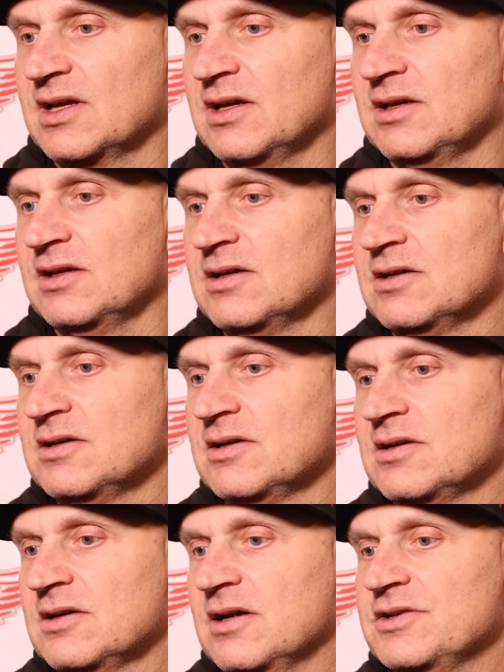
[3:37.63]
Again,
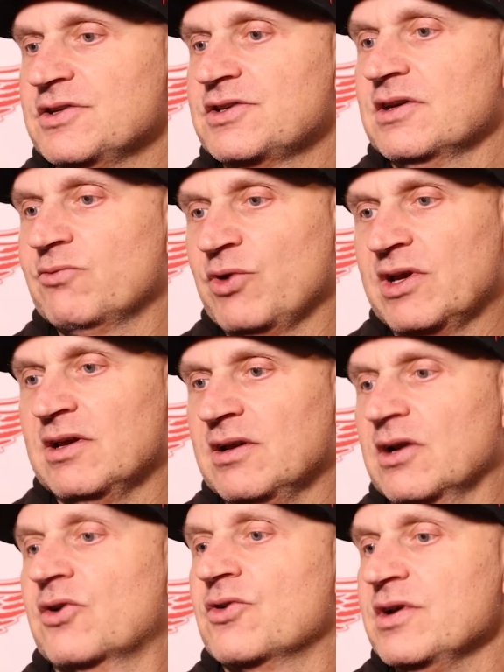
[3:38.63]
I just think we
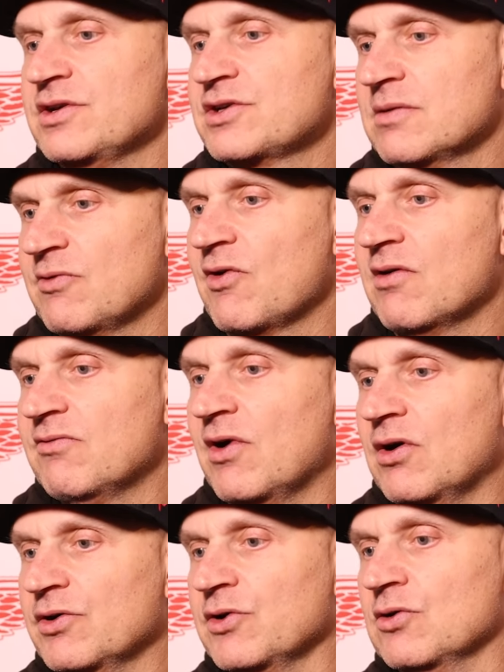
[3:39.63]
can increase some of our
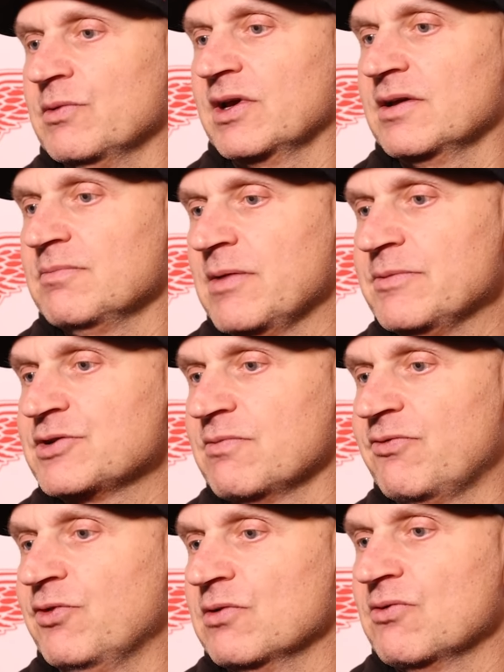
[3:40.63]
volume and get maybe
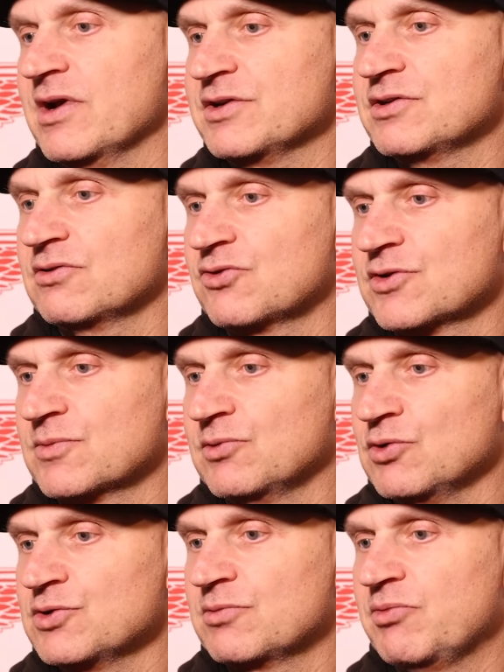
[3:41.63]
some foot races or
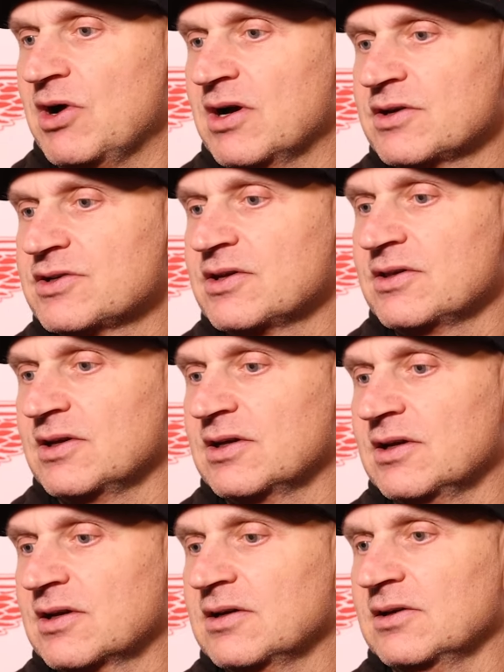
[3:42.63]
some loose pucks. I
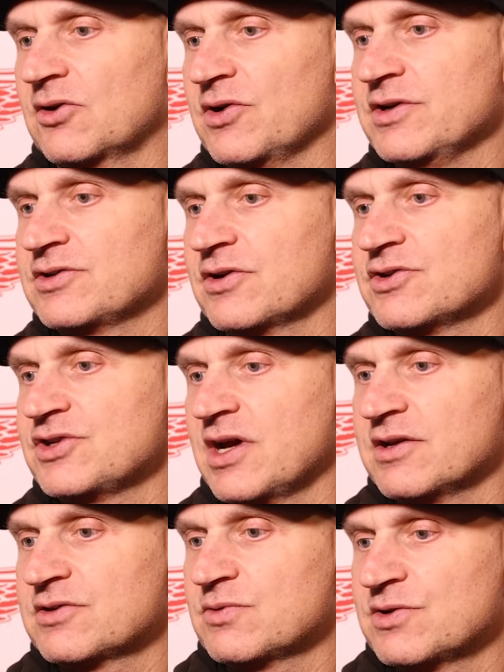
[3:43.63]
think it can increase our
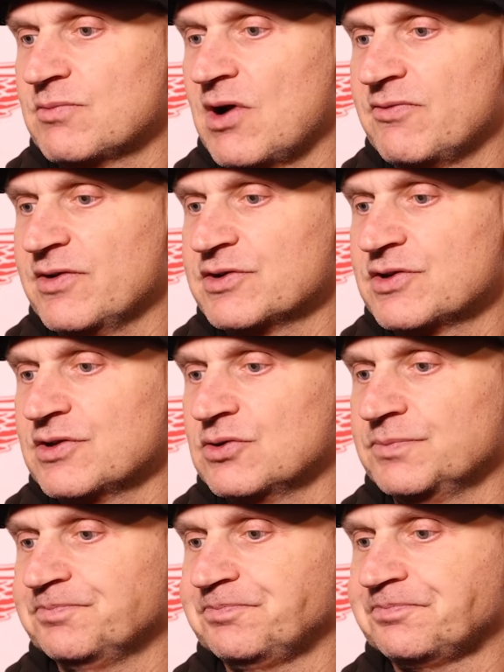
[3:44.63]
chance for some offense too.